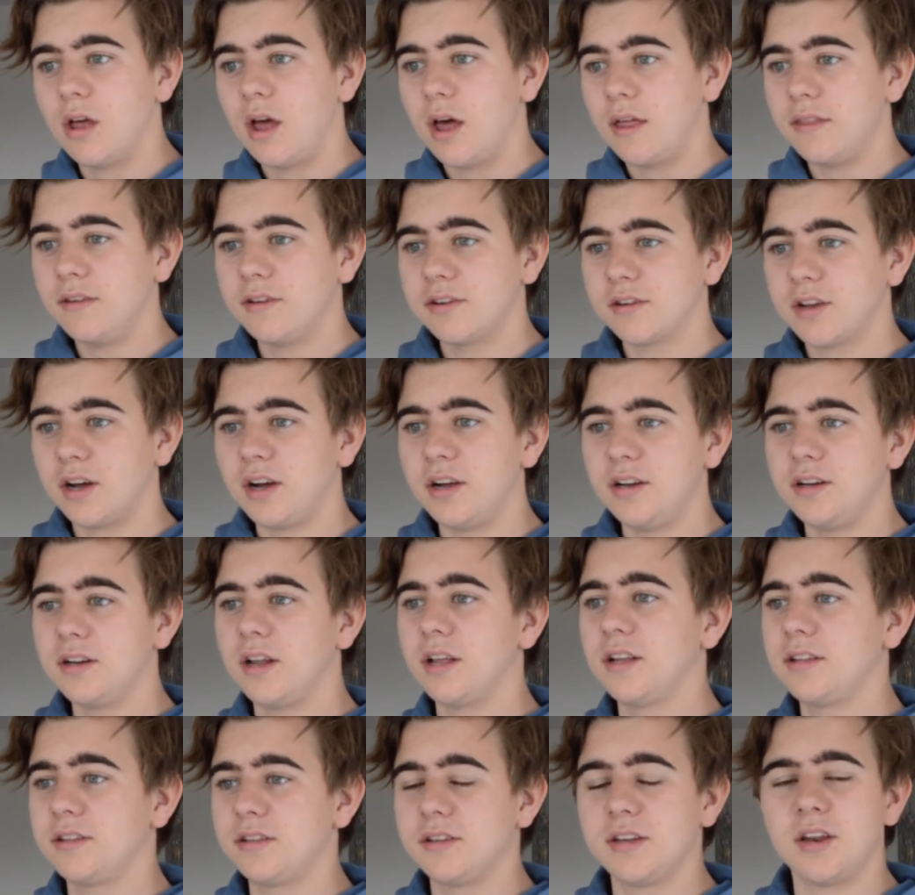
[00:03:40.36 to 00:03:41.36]
and this guy
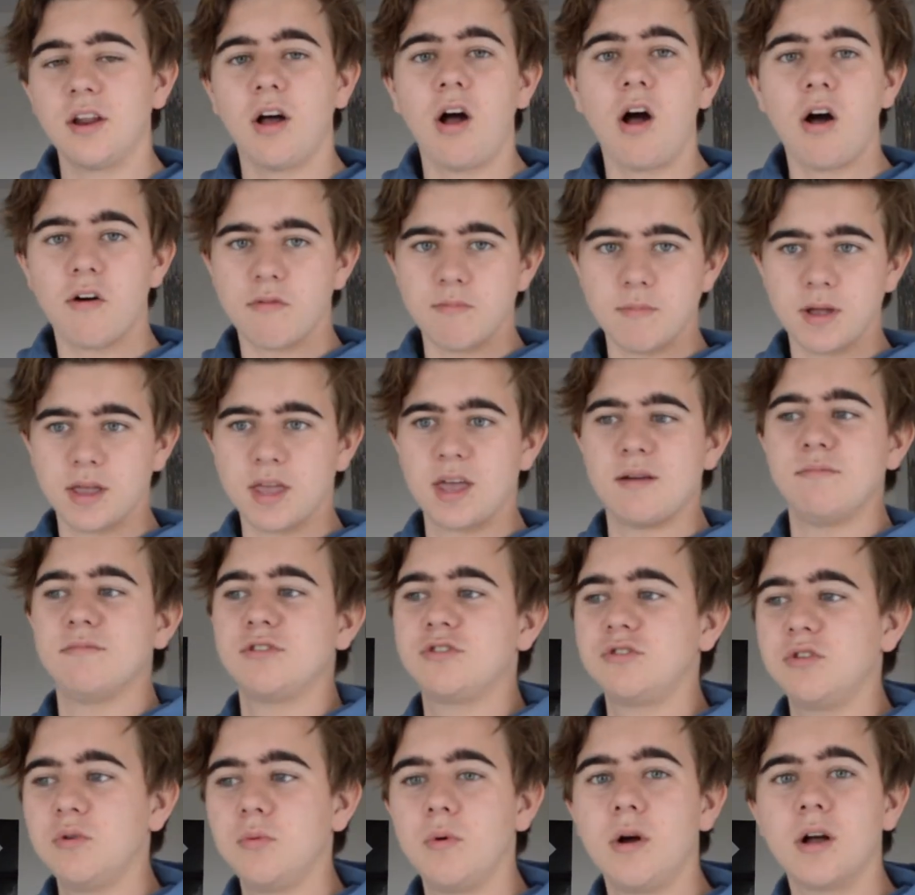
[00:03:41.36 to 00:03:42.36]
like did half of my
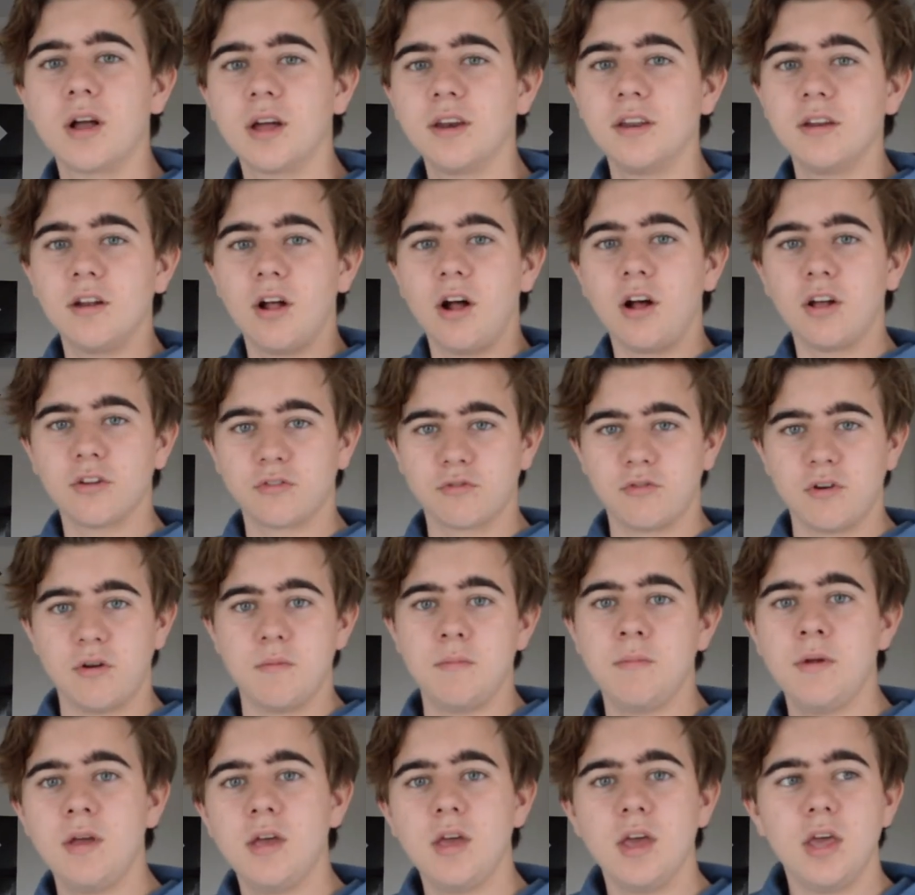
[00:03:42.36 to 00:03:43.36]
chemistry work. I didn't ask for
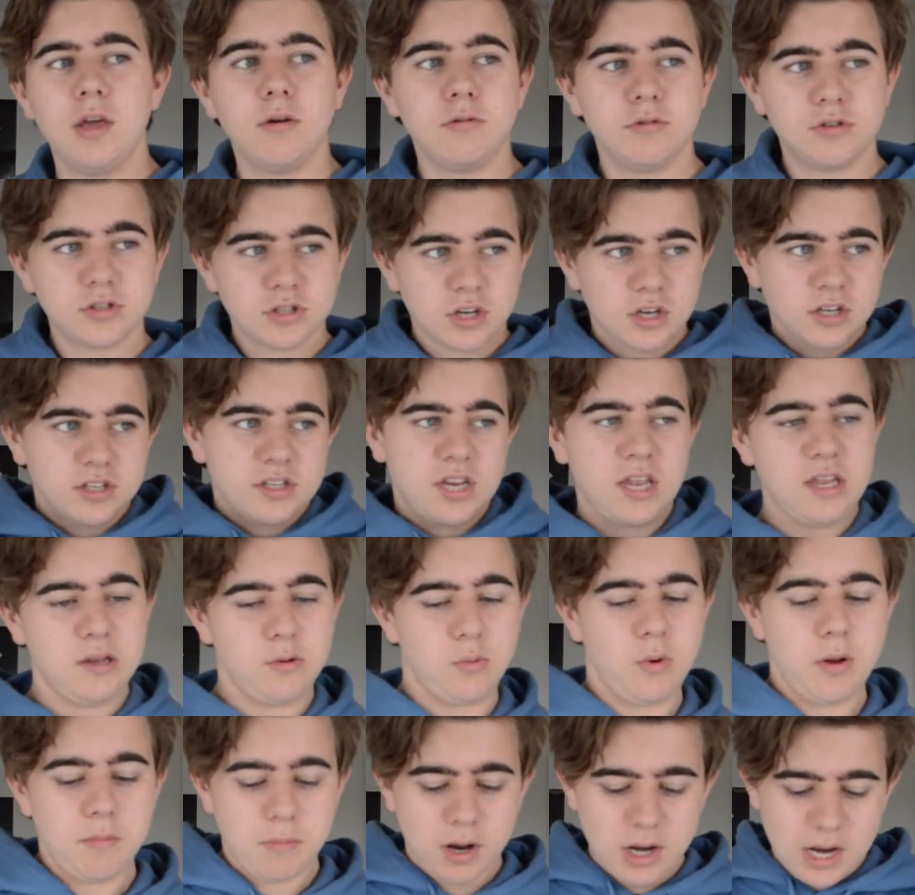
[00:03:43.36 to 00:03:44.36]
him. He would just like take
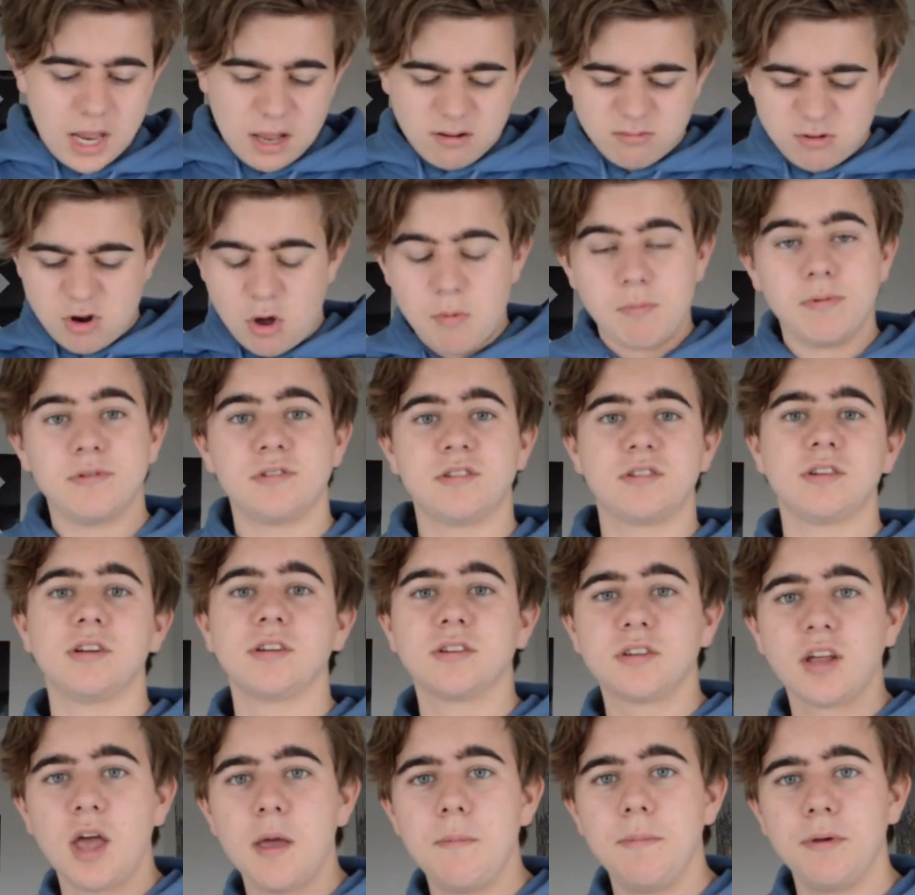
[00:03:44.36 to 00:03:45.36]
away my laptop and
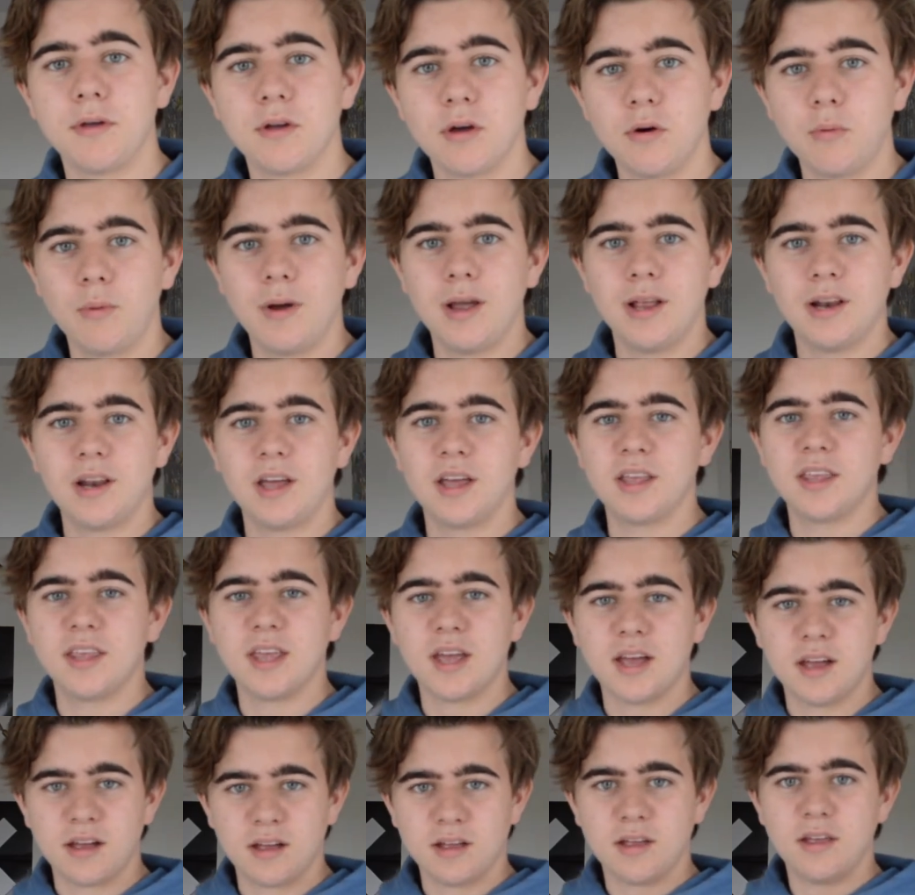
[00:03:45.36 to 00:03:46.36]
start typing away like,
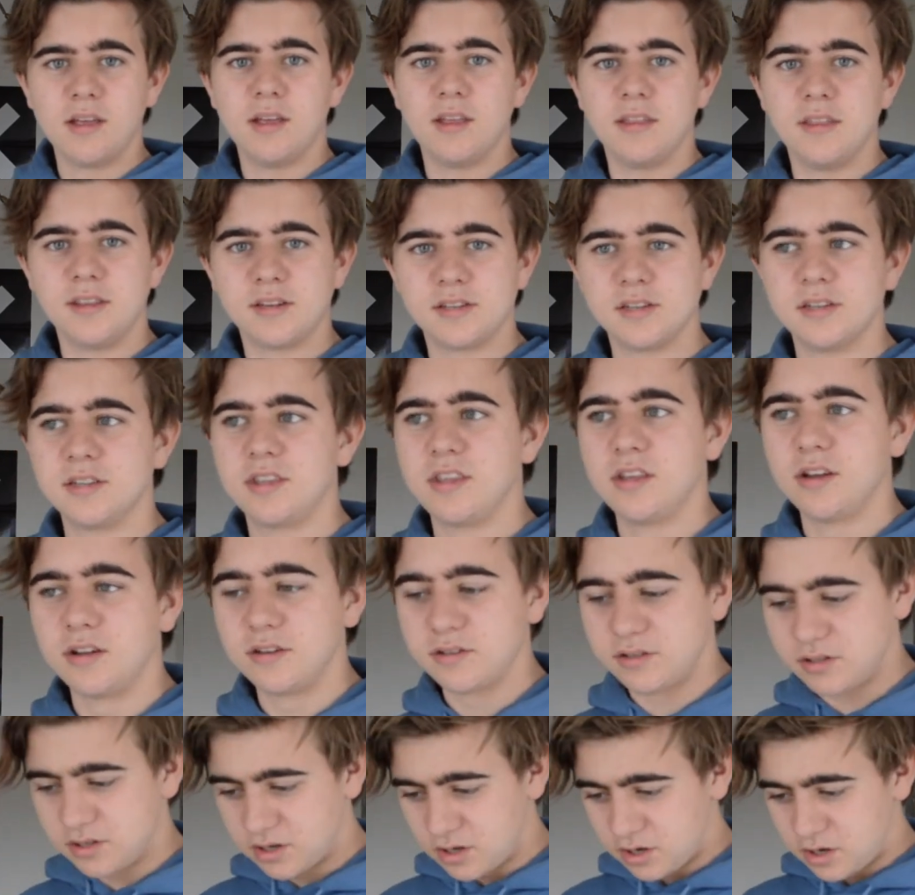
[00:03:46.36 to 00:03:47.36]
yeah, this is the
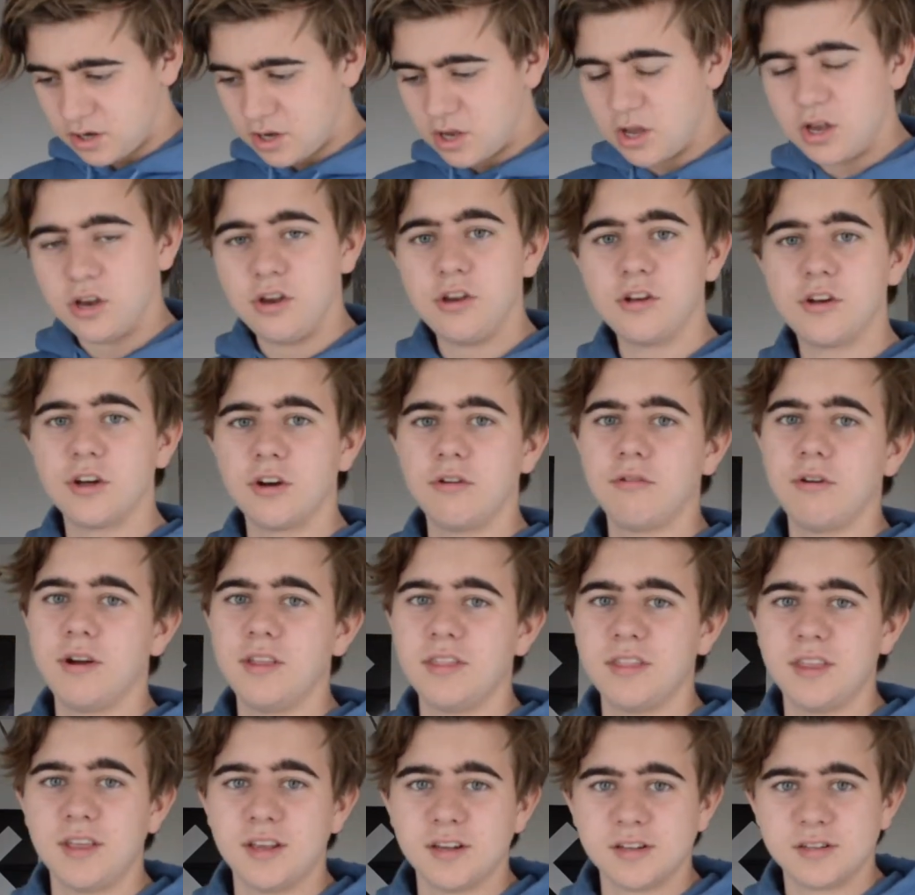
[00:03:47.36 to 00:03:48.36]
answer, you gotta
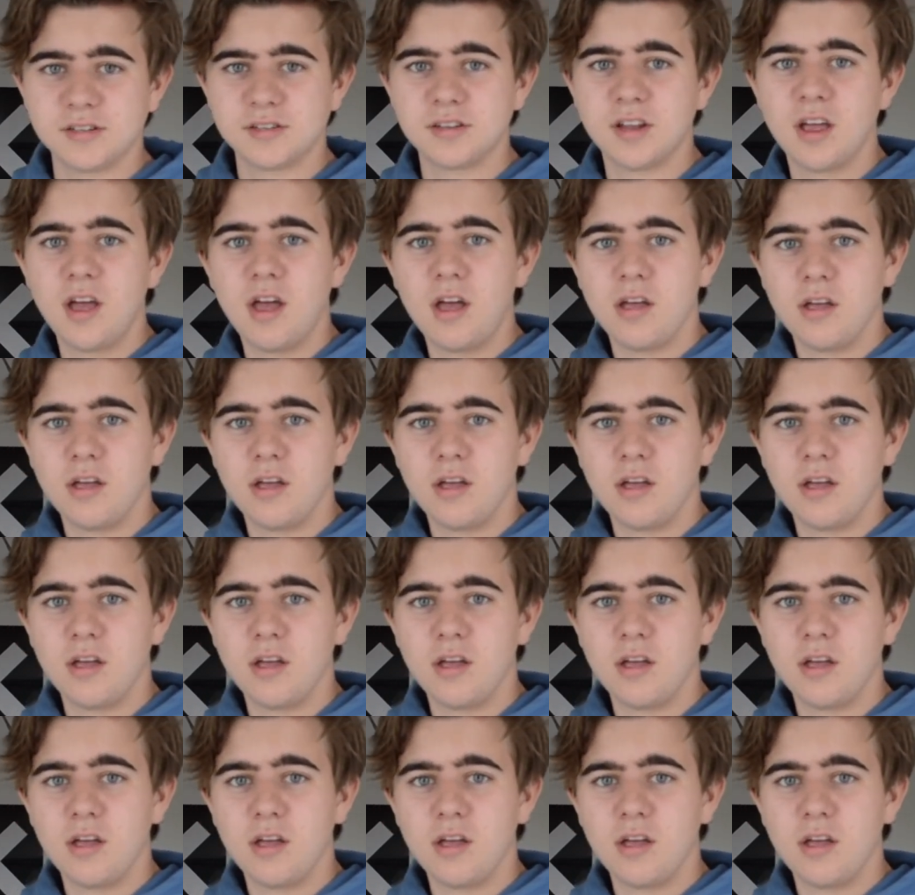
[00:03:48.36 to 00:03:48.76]
write this.